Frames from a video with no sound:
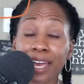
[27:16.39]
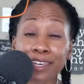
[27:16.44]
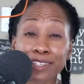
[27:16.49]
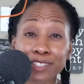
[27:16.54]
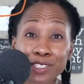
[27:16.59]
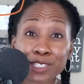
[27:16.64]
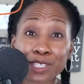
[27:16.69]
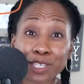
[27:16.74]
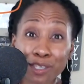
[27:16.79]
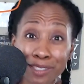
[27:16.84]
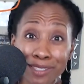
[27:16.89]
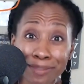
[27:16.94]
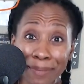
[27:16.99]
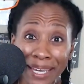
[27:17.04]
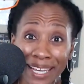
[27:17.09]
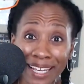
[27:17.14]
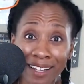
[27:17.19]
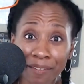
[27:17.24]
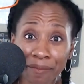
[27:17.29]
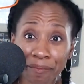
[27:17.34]
Excuse
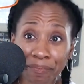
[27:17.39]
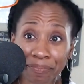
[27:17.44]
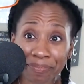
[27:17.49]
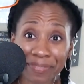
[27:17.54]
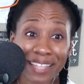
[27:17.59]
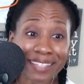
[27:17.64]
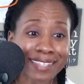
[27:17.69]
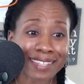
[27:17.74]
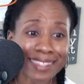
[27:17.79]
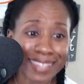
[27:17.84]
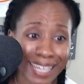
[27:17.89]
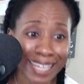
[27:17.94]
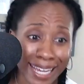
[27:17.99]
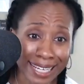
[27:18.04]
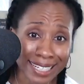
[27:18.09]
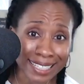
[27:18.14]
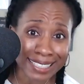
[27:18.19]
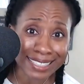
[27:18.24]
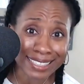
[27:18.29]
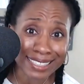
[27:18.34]
me? That's a
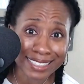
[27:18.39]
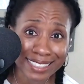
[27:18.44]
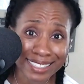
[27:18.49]
thing?